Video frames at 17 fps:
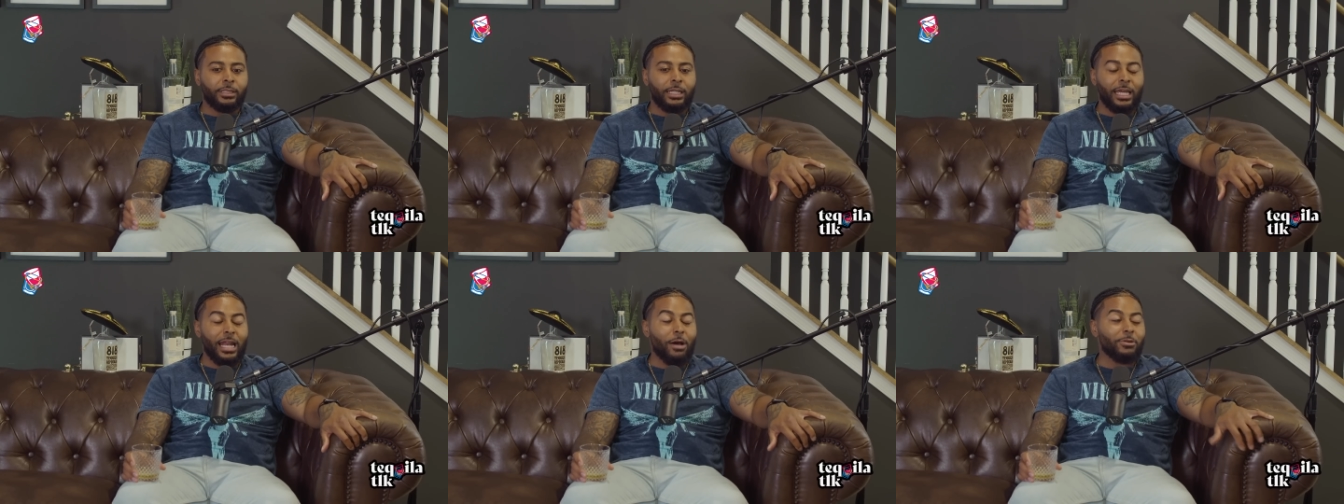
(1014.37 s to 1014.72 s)

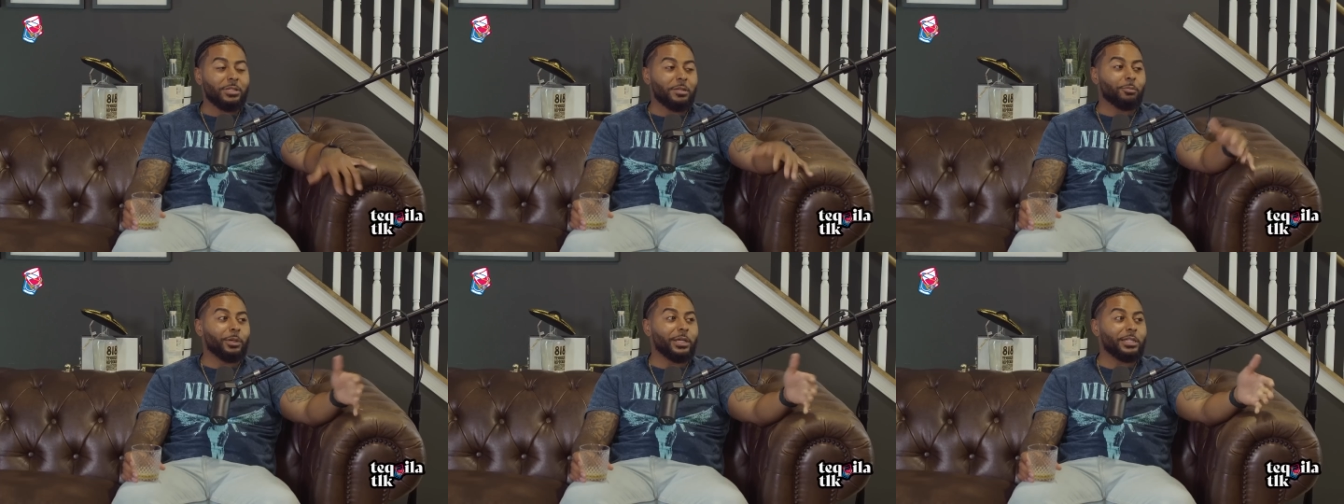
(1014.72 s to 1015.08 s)
and I
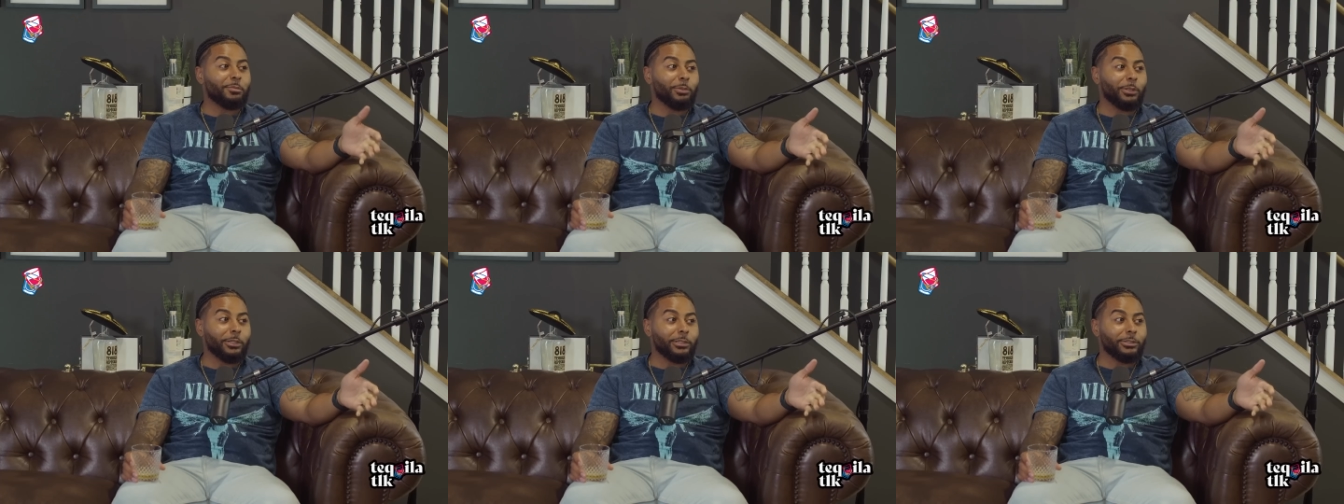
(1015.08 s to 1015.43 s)
was in
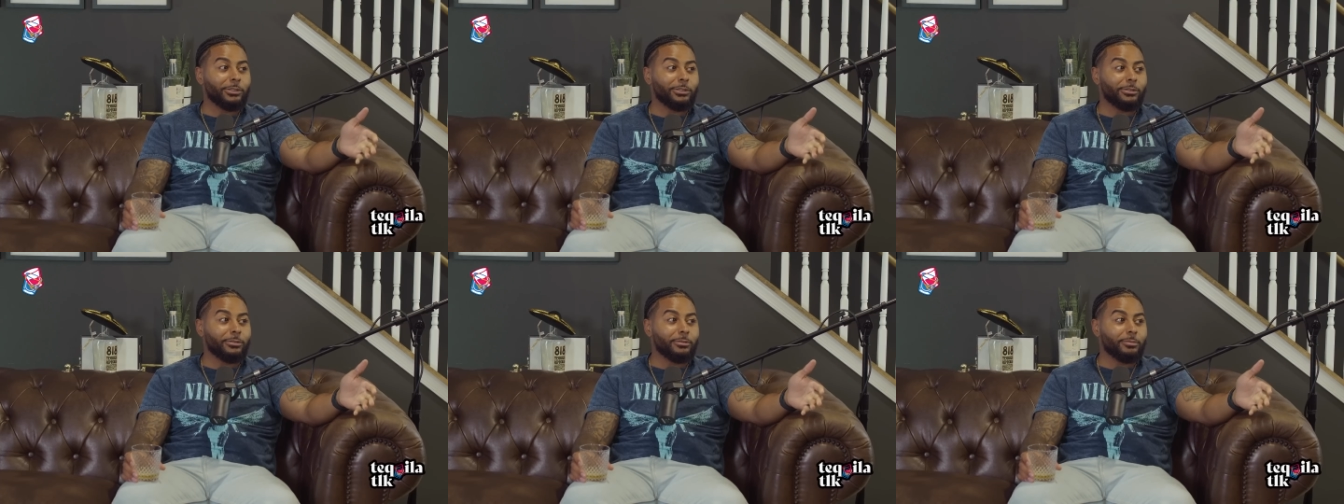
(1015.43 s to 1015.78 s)
Pittsburgh
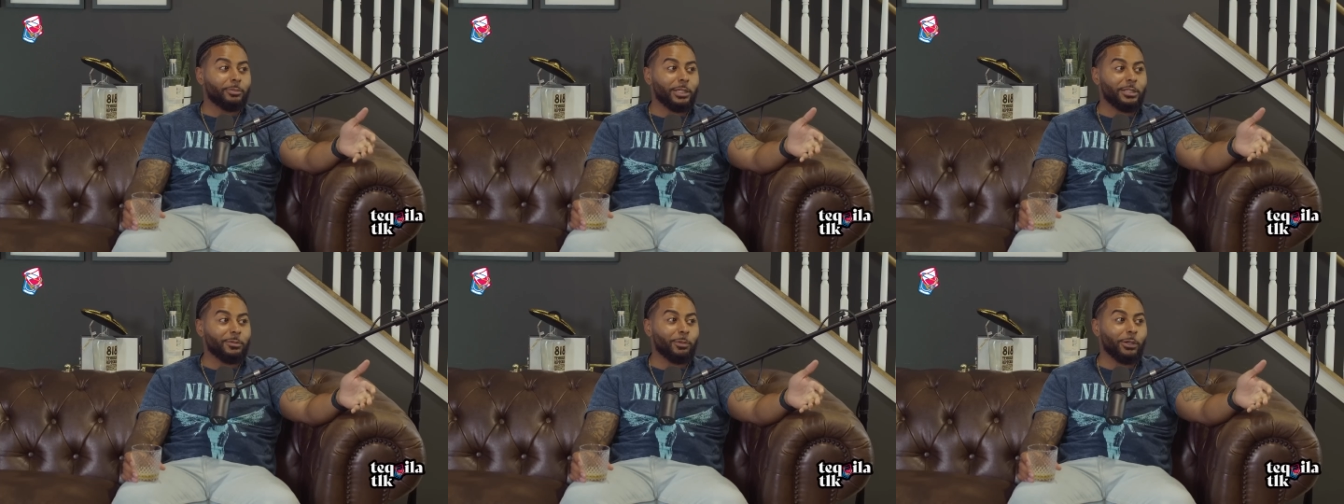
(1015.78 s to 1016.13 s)
too.
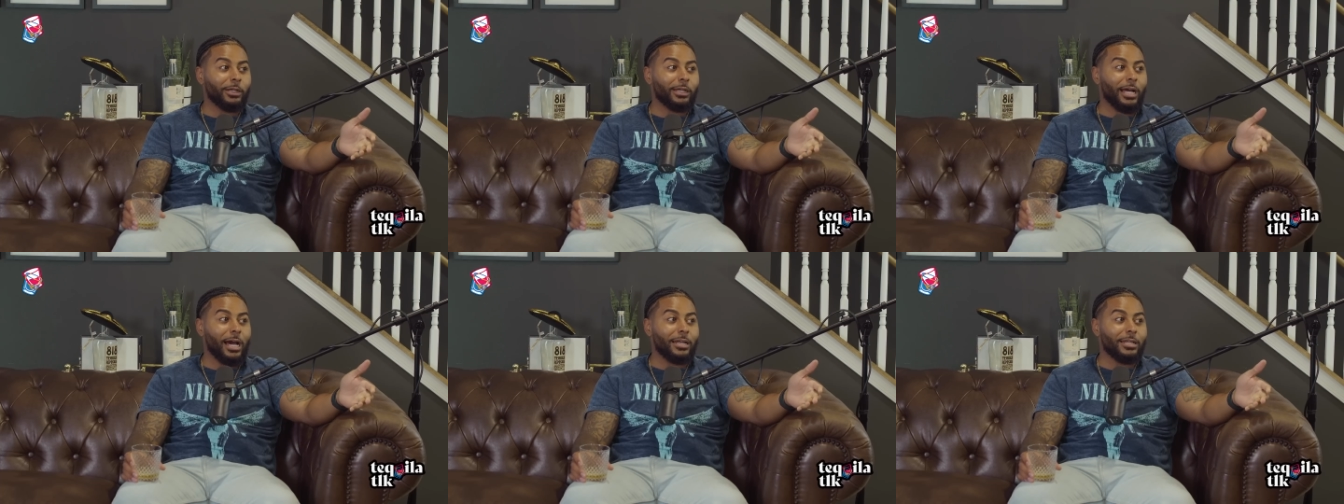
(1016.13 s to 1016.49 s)

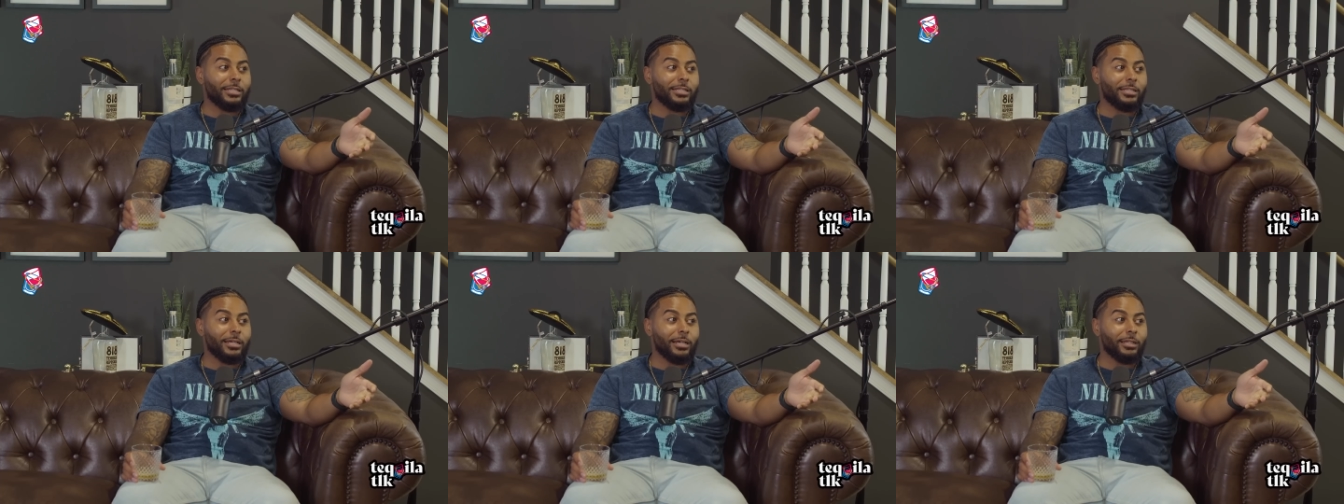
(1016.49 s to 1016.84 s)
Pittsburgh kind of
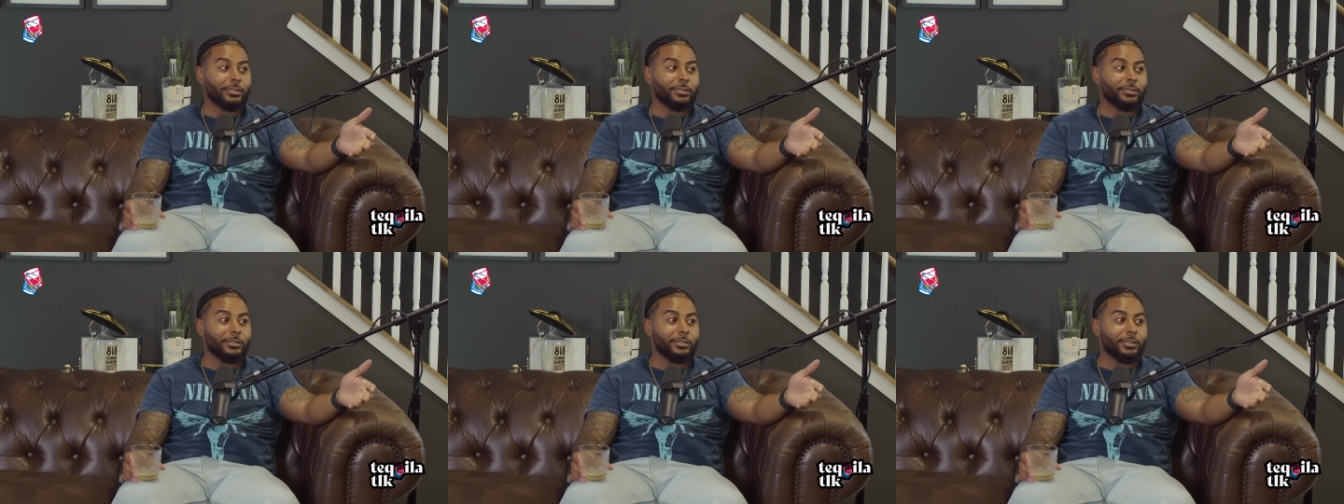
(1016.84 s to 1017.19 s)

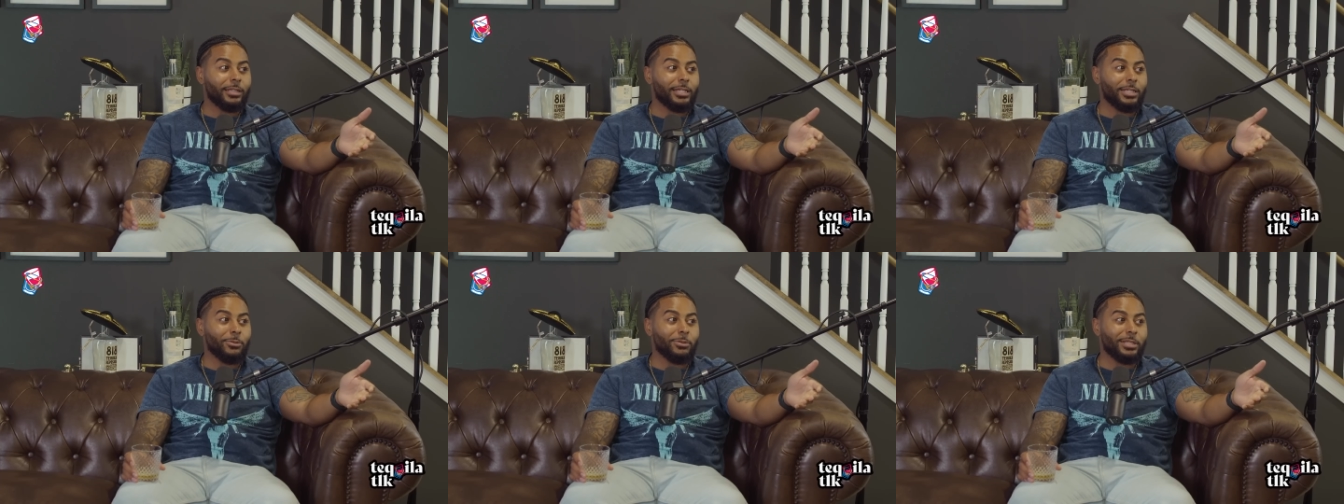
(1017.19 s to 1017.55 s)
sucked
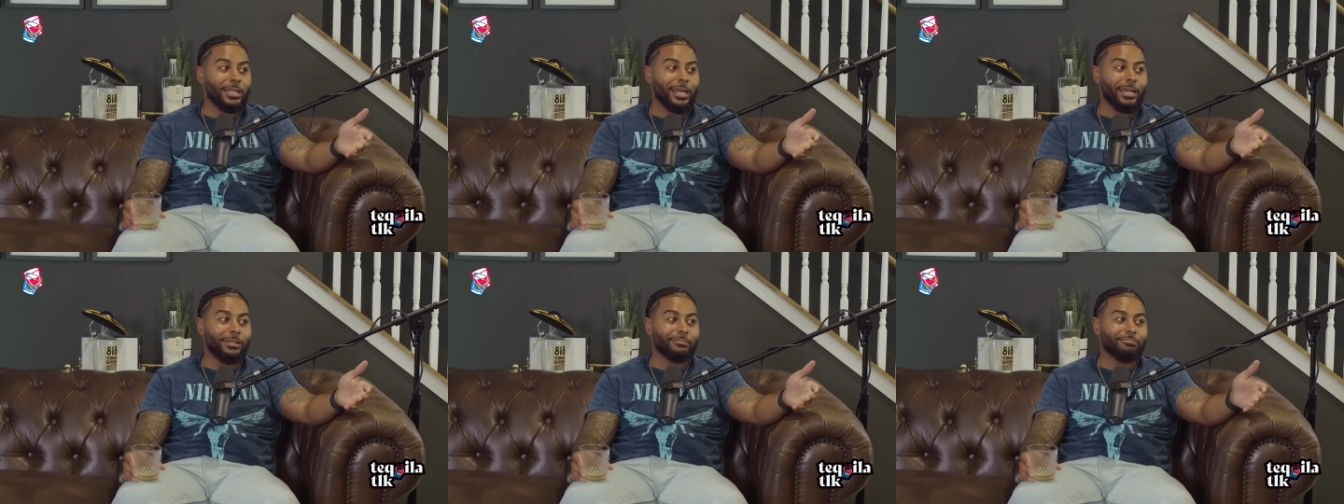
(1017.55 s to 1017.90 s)
because it was
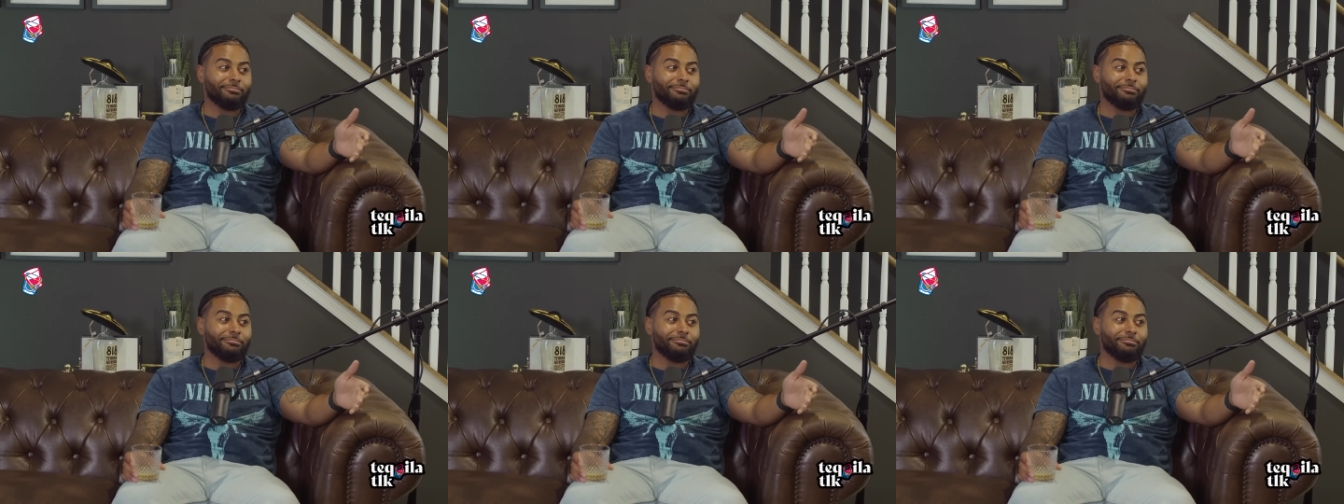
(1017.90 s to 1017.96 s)
like